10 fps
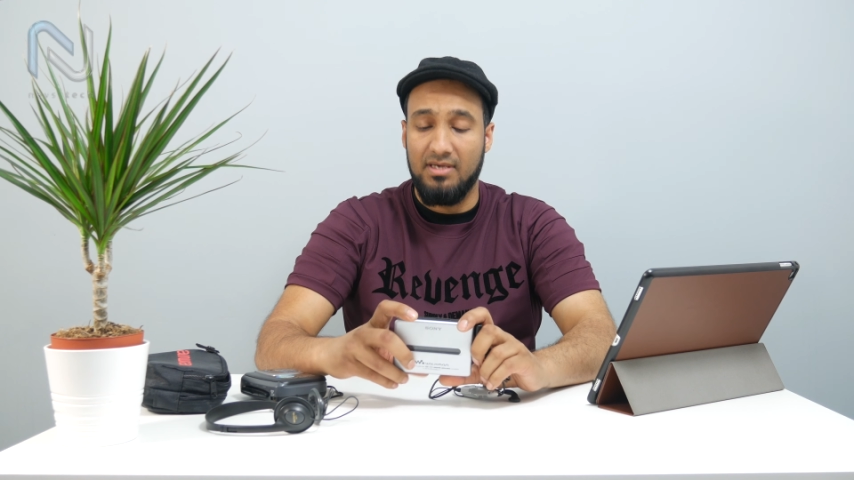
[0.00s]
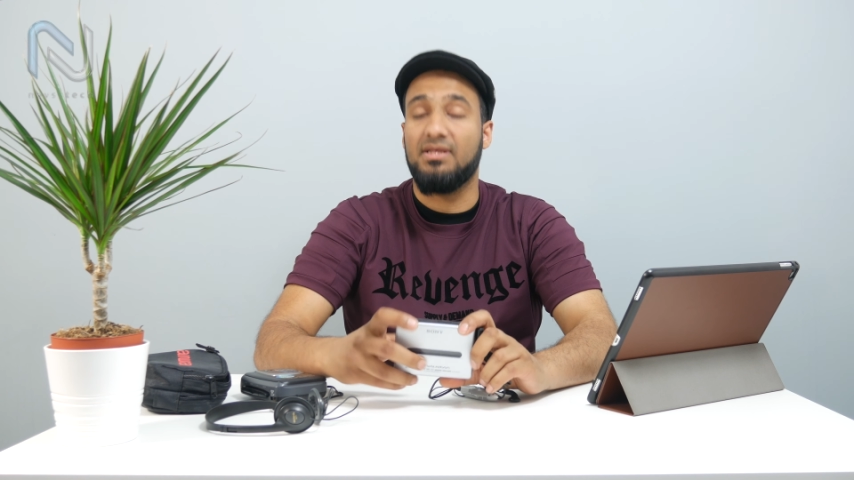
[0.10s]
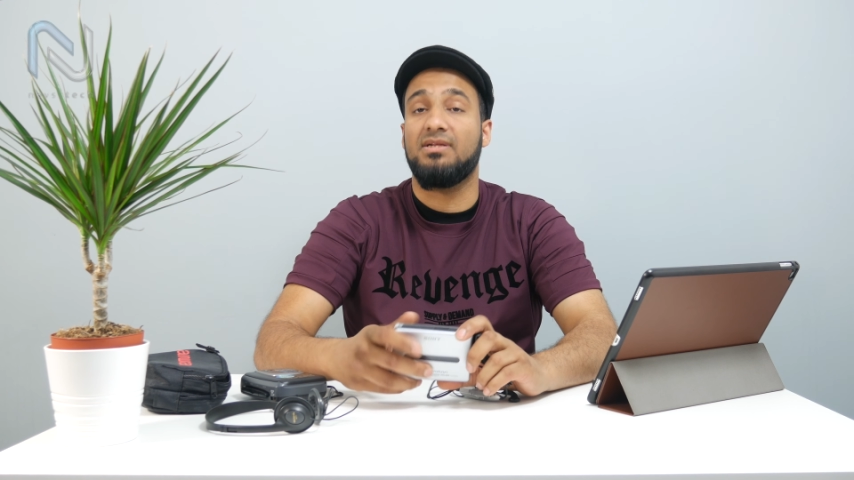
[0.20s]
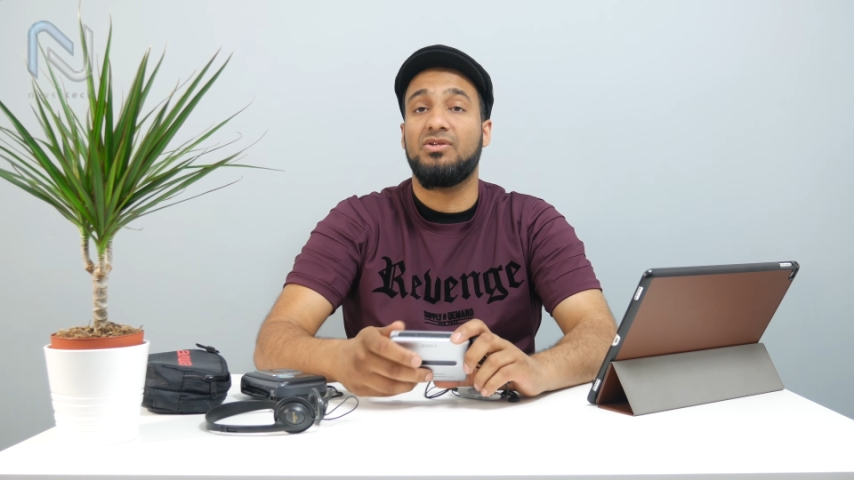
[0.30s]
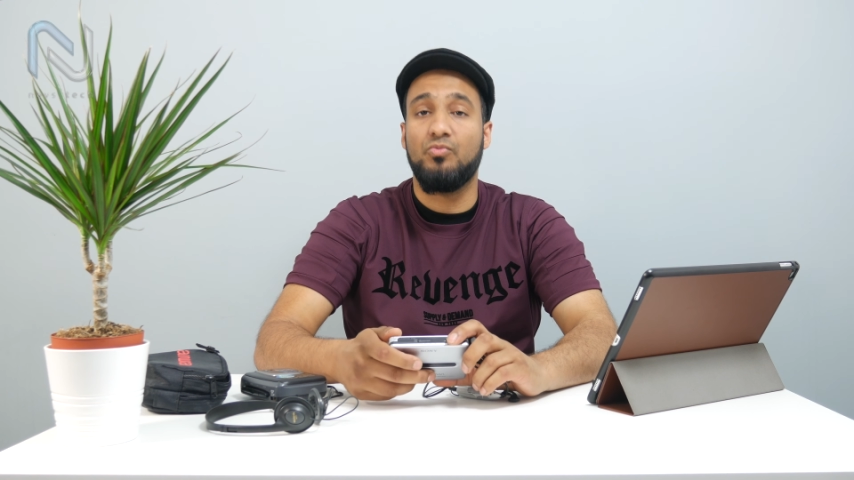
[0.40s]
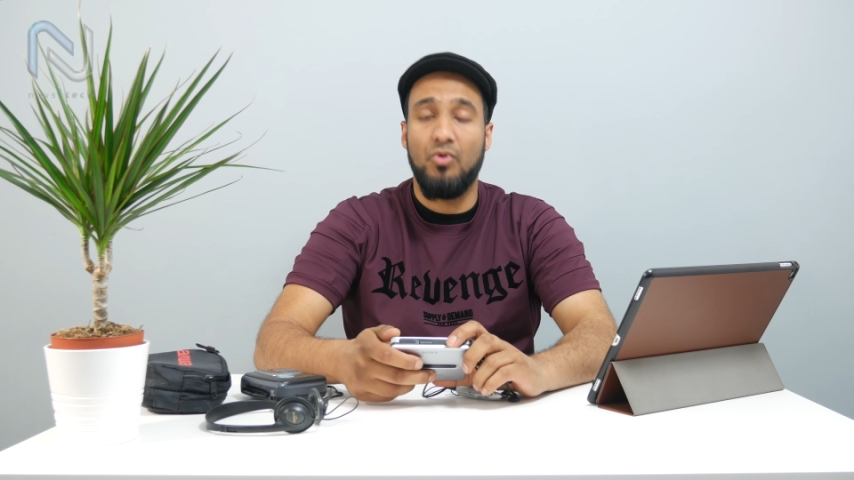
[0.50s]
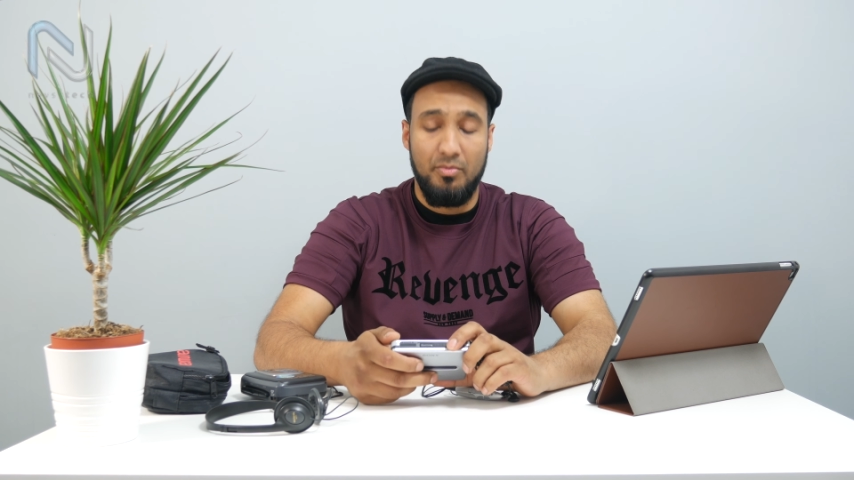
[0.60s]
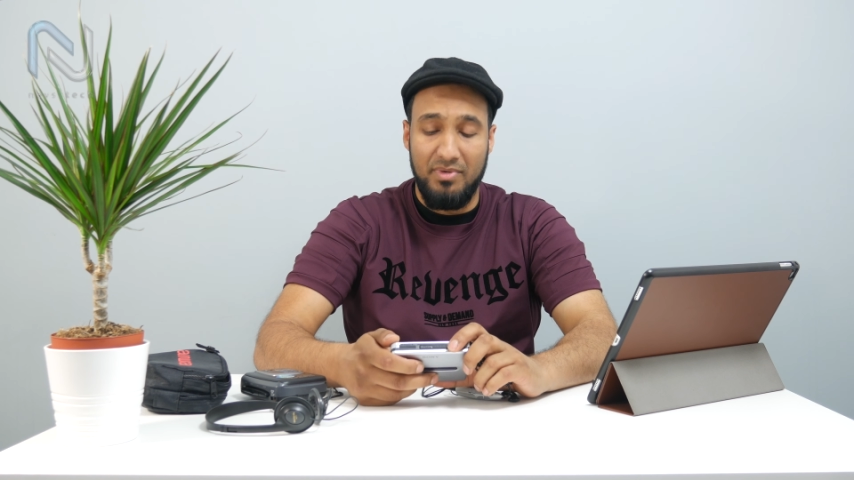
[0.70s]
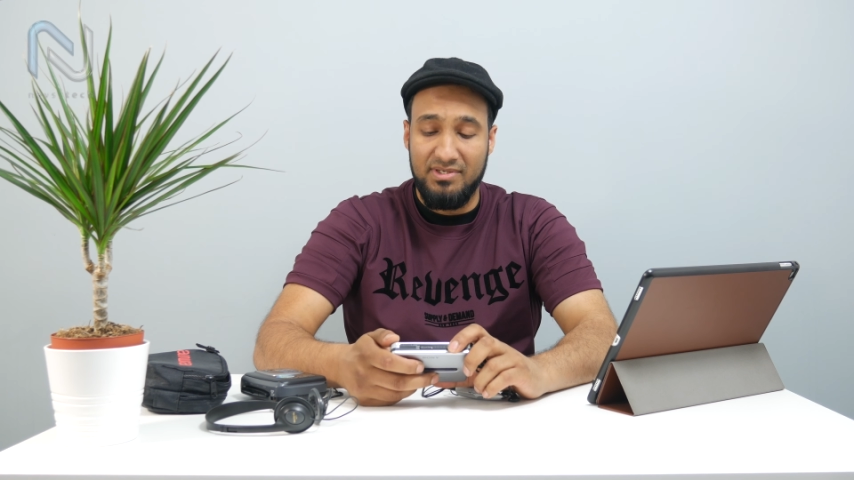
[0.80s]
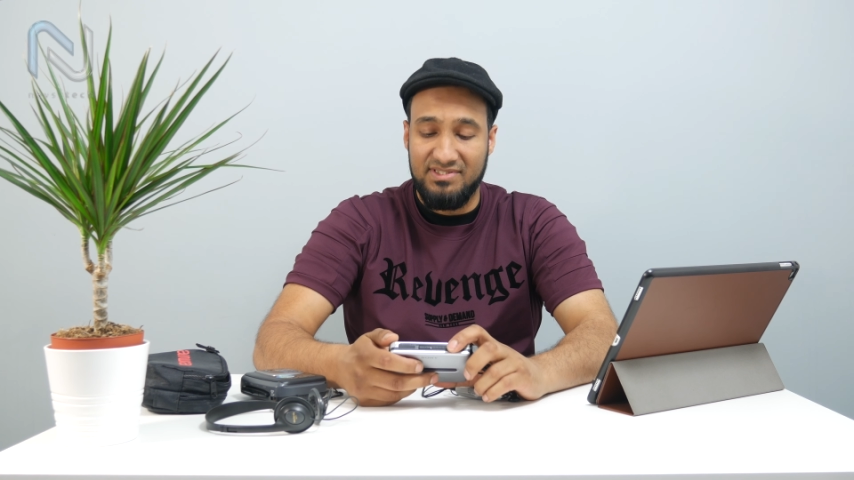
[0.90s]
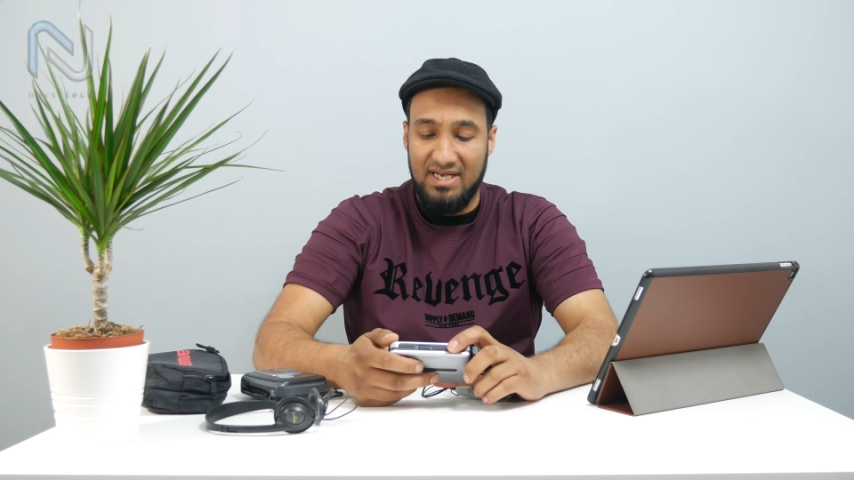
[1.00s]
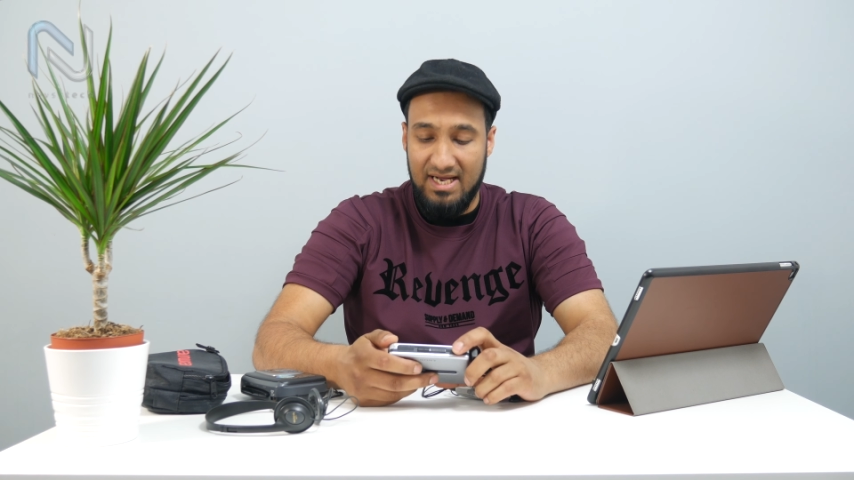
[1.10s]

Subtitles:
the two Walkmans that